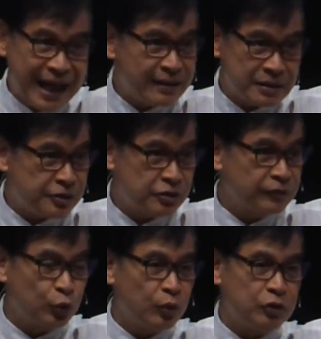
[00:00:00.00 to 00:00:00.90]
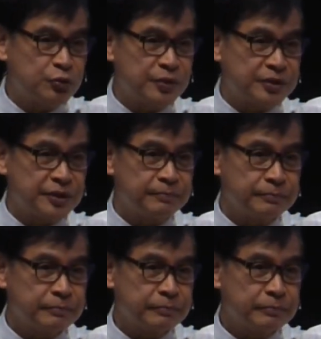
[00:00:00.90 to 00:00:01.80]
tons of the world's wisdom.
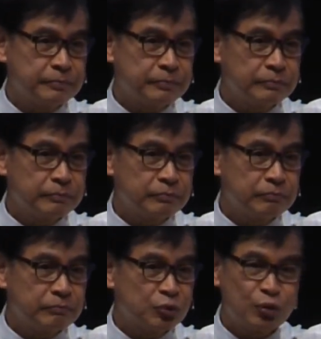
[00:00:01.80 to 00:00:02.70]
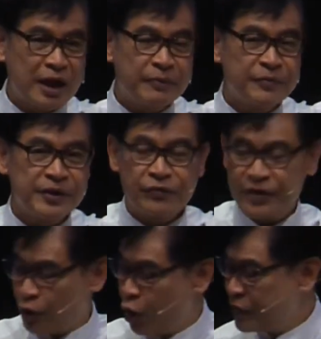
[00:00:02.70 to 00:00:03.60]
So never be afraid.
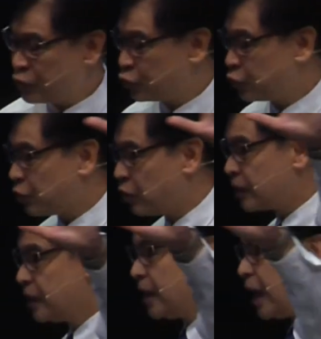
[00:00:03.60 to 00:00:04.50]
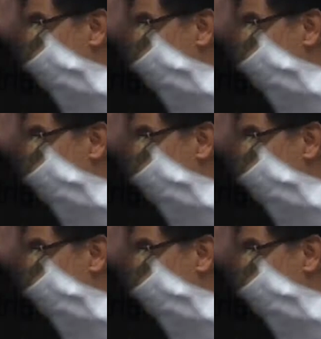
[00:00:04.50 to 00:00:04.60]
Always go to the Lord. A